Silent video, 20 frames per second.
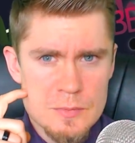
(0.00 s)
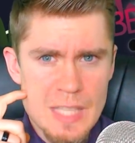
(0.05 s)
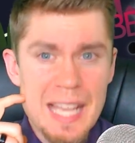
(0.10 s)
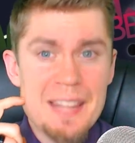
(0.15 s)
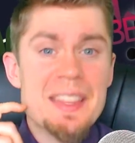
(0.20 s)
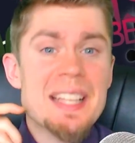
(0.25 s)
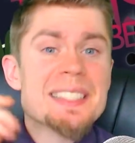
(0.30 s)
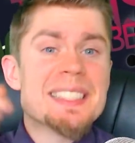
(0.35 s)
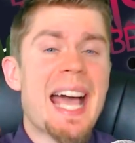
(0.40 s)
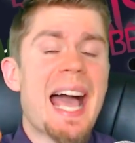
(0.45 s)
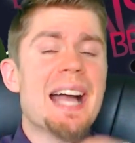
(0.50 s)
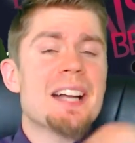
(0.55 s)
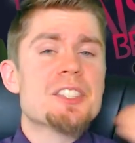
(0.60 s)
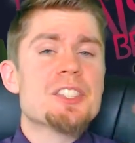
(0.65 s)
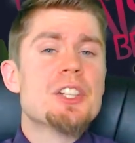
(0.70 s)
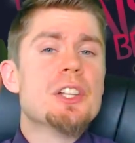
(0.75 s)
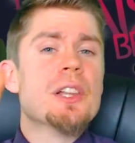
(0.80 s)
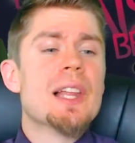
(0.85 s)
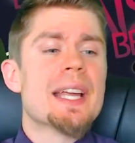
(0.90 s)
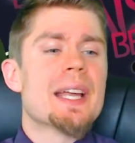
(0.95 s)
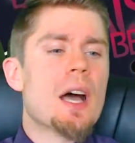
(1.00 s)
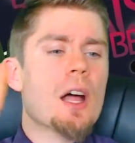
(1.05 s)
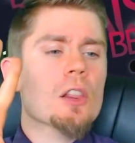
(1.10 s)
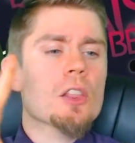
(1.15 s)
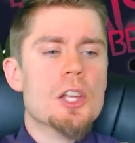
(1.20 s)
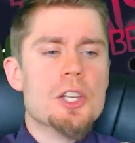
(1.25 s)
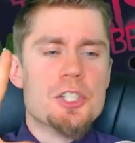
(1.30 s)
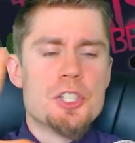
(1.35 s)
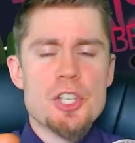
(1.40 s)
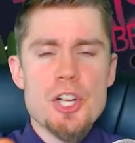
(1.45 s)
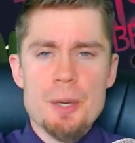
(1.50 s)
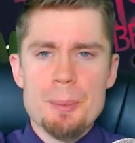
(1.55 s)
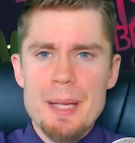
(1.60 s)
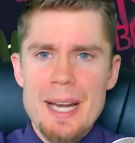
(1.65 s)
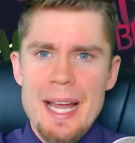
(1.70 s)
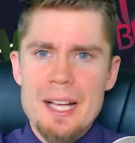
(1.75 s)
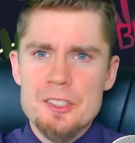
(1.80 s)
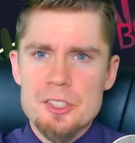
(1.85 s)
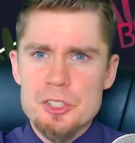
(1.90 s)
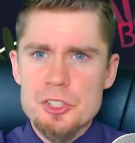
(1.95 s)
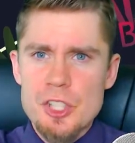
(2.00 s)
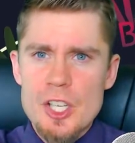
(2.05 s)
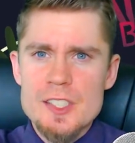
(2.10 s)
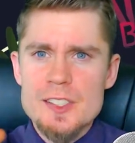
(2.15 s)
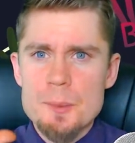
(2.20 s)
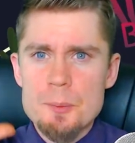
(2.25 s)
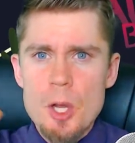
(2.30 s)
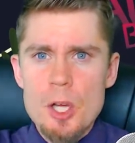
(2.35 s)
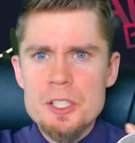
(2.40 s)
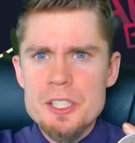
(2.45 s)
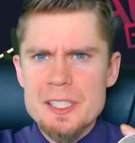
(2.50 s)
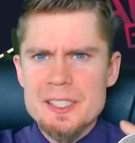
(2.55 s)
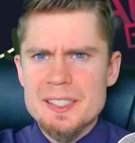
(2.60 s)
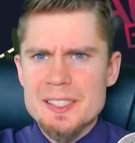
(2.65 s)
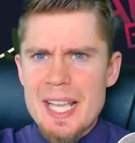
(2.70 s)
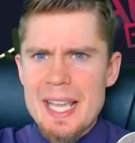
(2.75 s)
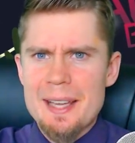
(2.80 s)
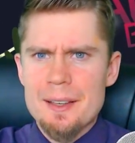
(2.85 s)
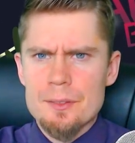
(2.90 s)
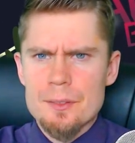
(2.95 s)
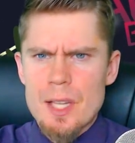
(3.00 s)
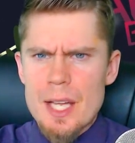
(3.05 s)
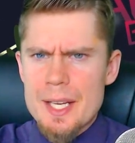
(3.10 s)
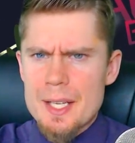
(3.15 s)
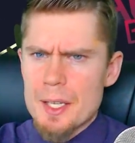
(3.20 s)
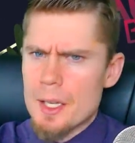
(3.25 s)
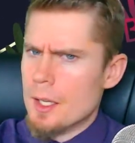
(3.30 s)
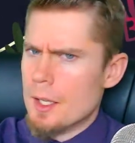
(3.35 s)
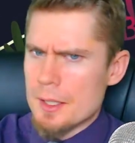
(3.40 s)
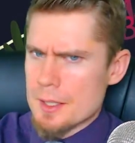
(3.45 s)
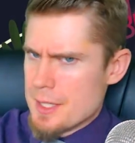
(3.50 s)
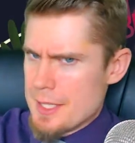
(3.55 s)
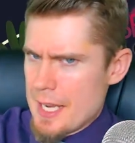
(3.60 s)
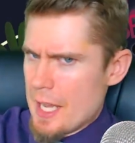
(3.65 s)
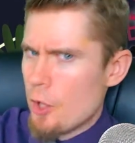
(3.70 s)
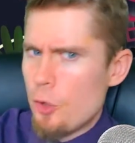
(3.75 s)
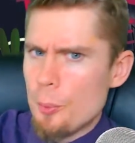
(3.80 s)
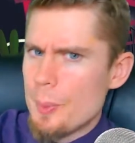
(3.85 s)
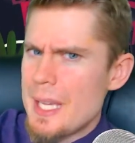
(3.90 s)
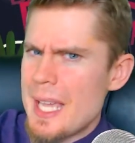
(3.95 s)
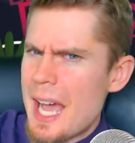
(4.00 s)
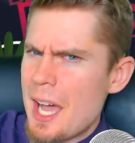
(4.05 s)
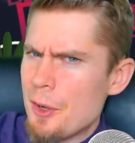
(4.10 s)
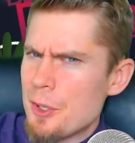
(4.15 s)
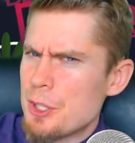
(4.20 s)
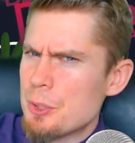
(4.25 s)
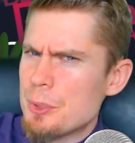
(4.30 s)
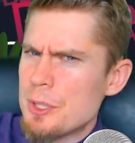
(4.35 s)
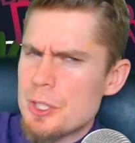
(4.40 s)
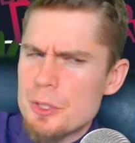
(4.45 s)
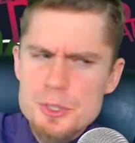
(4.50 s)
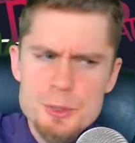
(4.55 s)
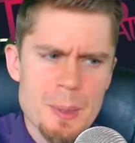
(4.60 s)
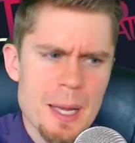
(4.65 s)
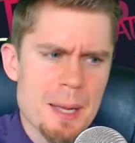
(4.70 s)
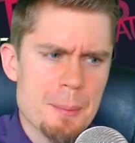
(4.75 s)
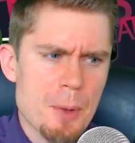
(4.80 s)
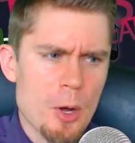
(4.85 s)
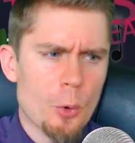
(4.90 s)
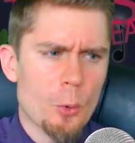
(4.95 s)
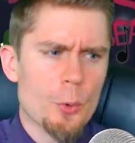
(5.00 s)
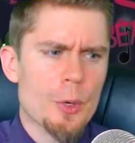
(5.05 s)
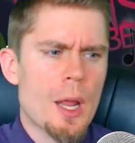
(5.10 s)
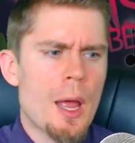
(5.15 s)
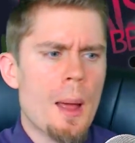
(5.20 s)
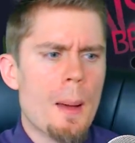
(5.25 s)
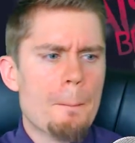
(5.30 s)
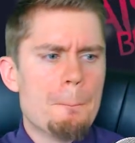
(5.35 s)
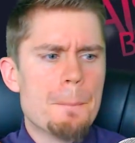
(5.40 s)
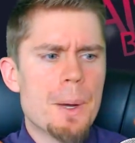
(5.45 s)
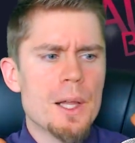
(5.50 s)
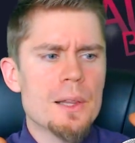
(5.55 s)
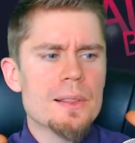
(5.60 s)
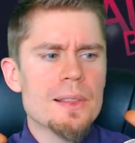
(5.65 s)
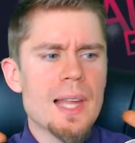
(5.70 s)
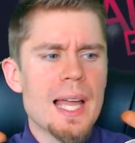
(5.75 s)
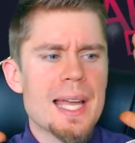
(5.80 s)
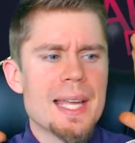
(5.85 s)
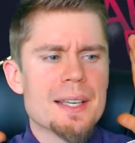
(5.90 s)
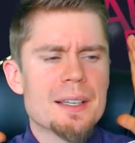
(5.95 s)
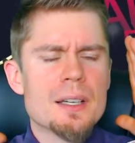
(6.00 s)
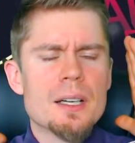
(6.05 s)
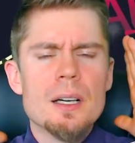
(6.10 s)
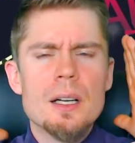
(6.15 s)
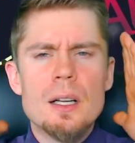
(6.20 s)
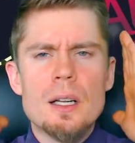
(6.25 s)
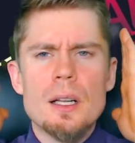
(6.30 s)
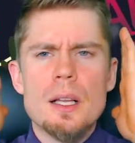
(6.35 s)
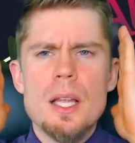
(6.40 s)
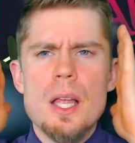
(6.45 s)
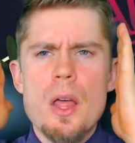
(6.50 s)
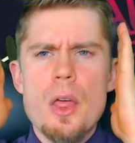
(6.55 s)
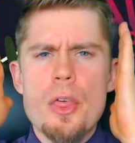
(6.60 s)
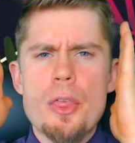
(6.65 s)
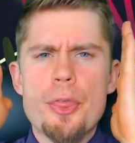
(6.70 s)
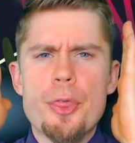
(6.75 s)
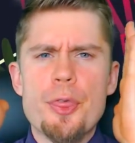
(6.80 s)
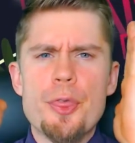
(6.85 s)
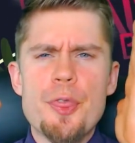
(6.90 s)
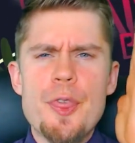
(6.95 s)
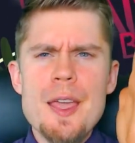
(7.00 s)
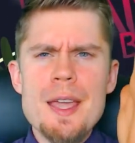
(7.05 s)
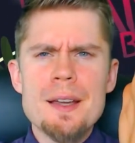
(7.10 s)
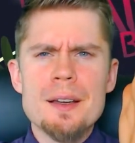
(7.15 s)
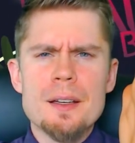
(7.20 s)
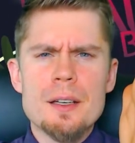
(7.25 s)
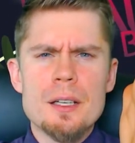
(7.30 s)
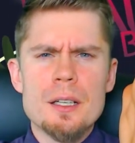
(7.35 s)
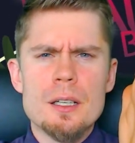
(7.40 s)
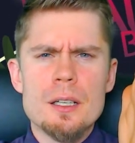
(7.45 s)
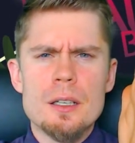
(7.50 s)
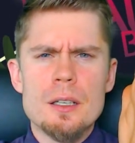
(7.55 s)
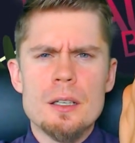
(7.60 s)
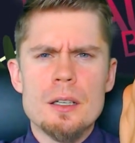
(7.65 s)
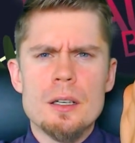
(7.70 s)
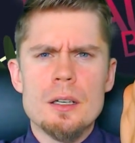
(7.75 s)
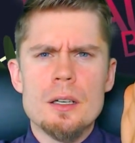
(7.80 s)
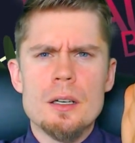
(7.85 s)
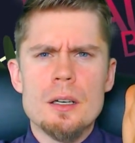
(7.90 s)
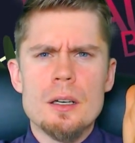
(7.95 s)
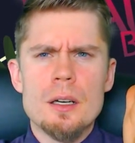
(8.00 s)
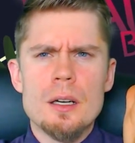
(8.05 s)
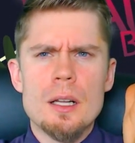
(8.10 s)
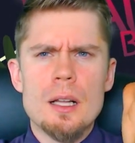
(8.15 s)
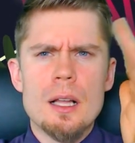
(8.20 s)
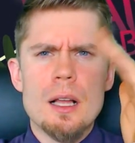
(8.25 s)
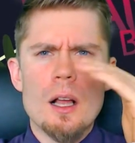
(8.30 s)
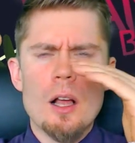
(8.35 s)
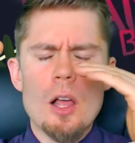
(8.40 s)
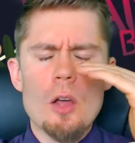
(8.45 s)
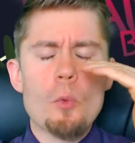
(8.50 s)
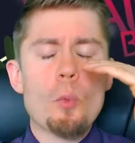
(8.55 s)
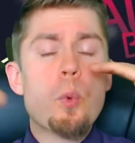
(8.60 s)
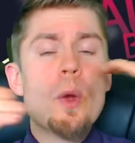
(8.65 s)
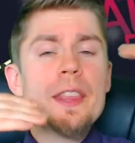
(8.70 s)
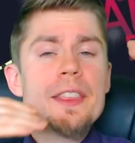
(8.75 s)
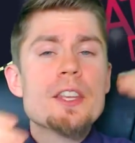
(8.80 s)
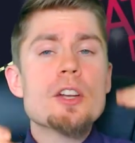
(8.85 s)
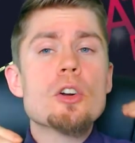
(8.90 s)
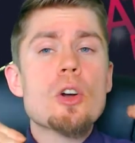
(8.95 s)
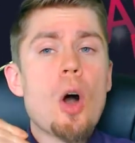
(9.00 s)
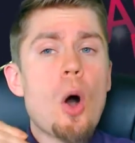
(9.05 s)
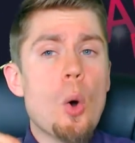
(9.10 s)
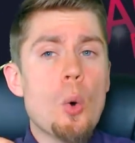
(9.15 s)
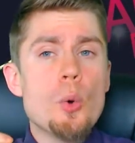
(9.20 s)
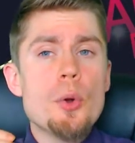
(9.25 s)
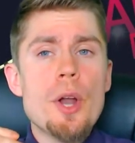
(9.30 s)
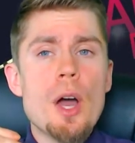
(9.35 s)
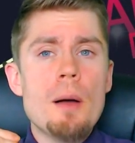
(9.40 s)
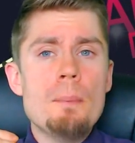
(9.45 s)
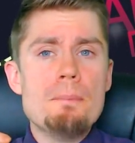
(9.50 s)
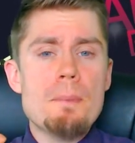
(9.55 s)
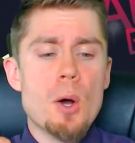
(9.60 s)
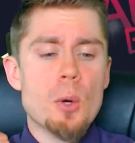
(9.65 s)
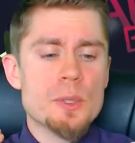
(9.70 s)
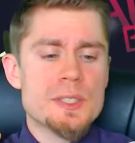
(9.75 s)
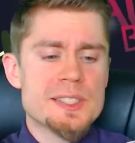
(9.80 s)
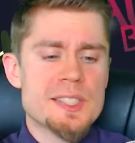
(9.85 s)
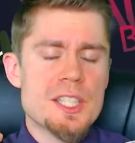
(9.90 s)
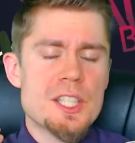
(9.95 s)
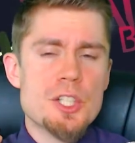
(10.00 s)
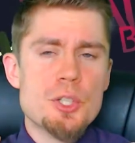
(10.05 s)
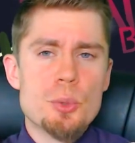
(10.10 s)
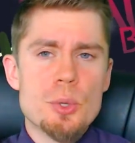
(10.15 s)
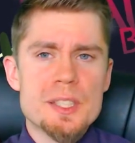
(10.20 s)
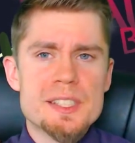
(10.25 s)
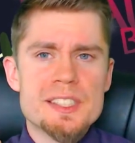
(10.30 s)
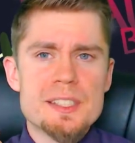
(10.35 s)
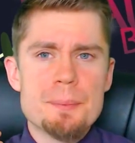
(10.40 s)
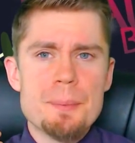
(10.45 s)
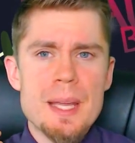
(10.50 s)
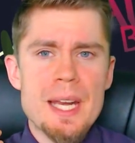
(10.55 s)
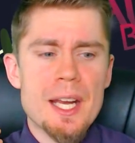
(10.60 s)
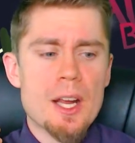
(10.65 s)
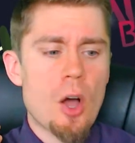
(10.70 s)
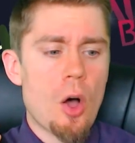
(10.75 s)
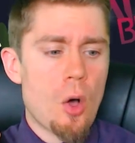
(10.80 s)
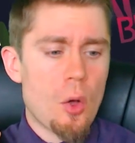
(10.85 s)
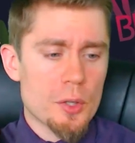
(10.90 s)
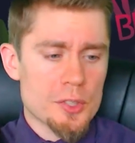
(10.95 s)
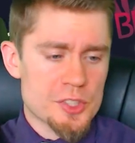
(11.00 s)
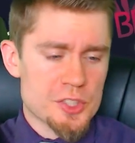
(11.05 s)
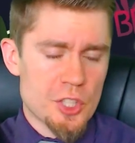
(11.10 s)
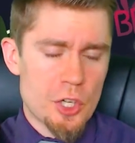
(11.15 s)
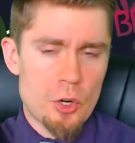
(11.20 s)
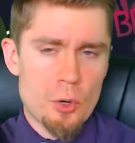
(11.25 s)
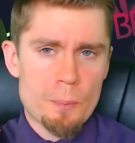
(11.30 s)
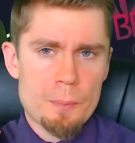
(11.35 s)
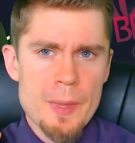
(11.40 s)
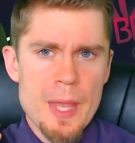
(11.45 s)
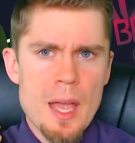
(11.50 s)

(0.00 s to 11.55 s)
And that's actually like a legitimate exercise. I'm not just saying like, tell me how you would use my emote, but like think with your own emotes that you are submitting also.